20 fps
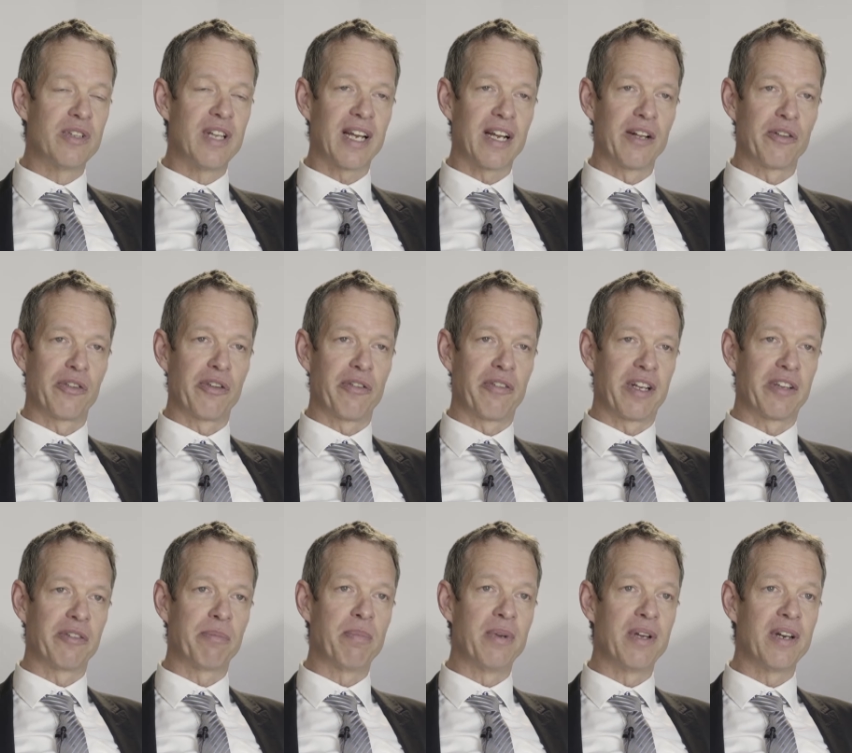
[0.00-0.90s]
decades of
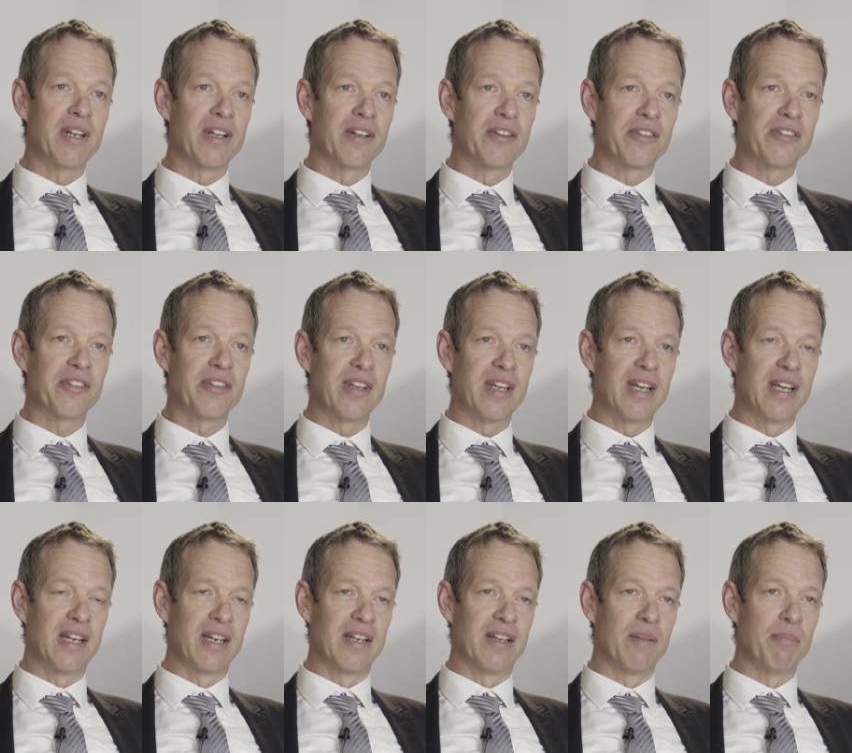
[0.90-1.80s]
experience
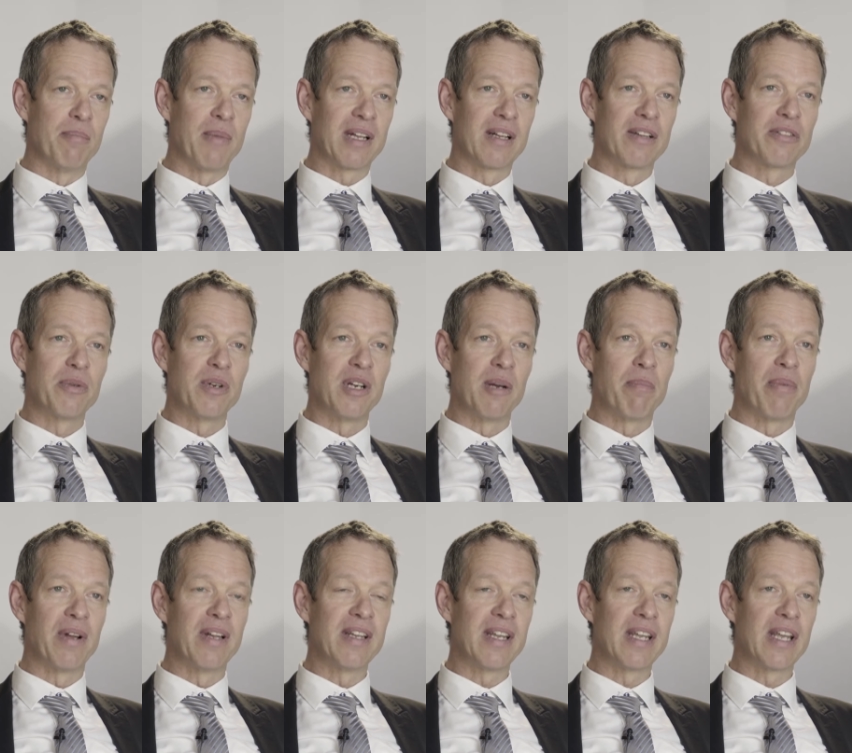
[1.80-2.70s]
in metal 3D
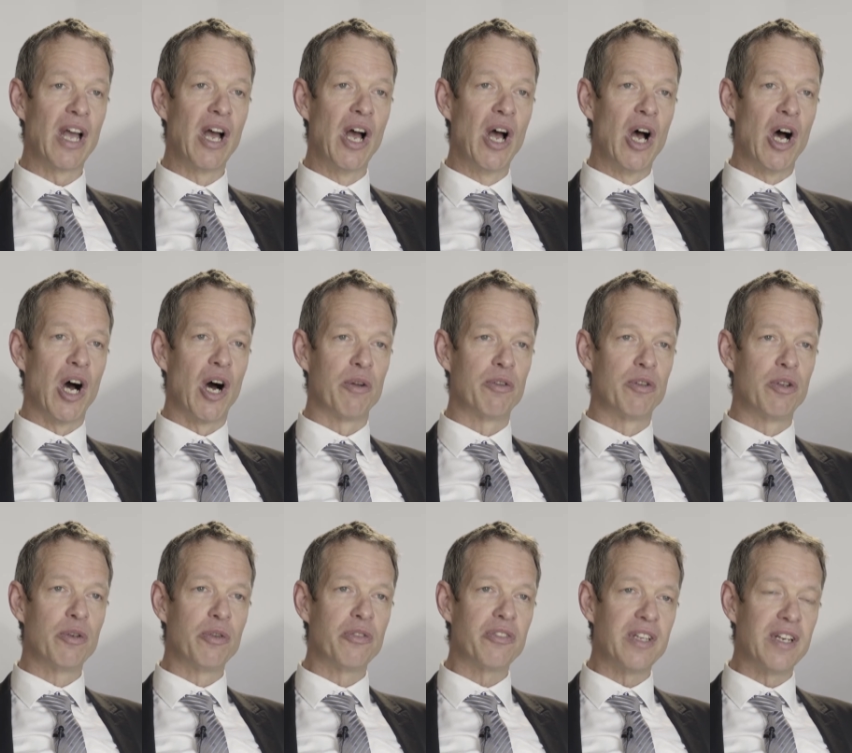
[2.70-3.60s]
printing, how
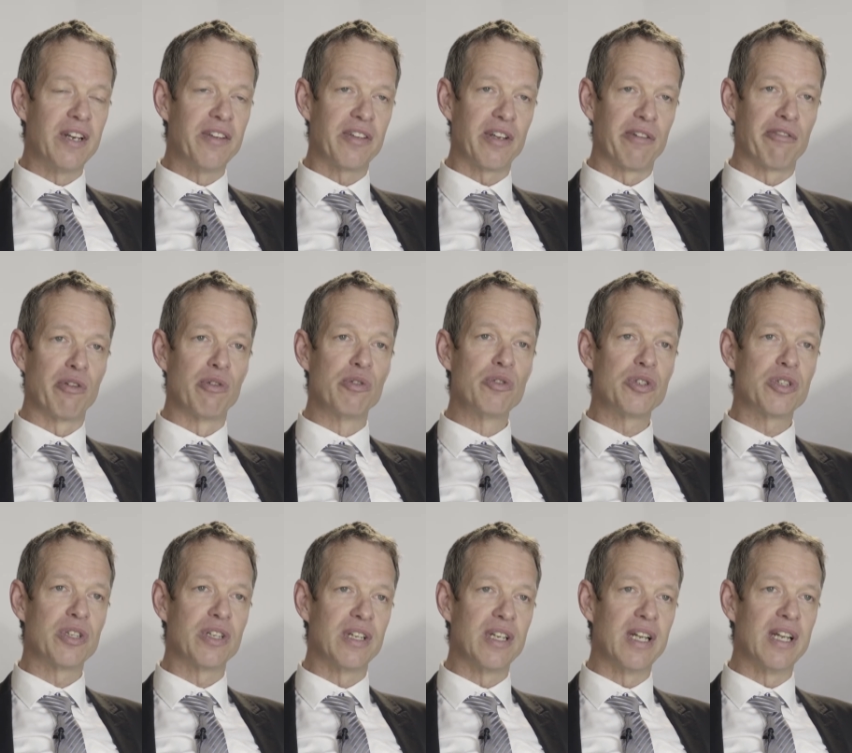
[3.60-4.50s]
do you see this
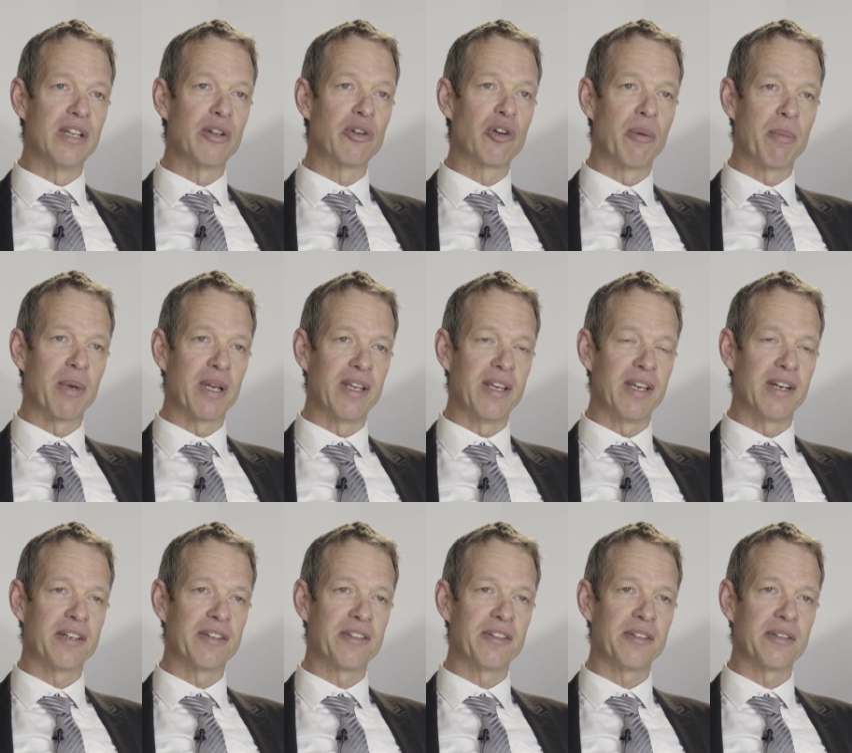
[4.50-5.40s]
evolution in the coming
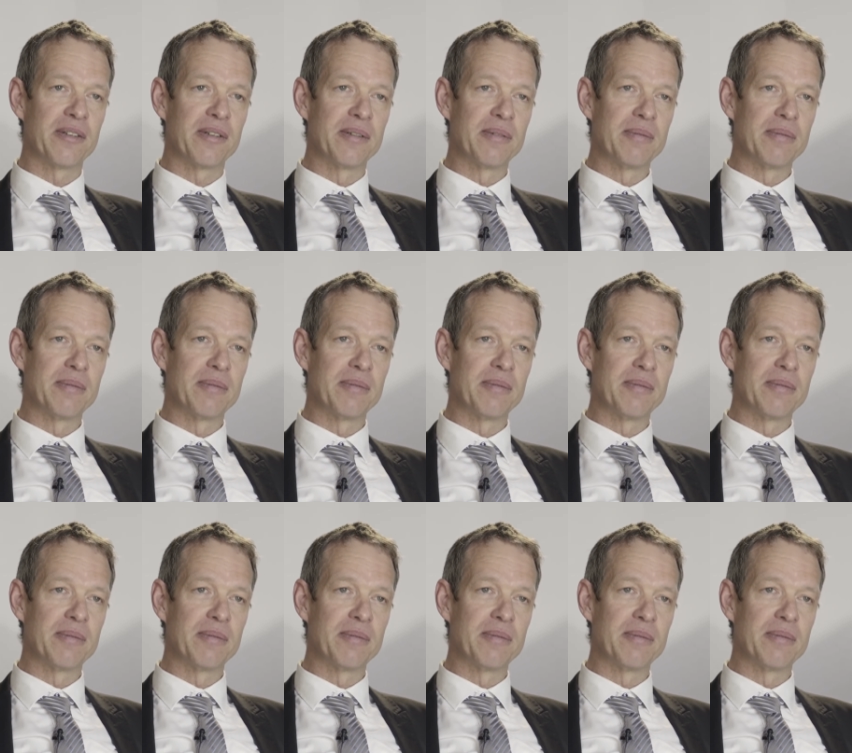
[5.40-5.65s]
years?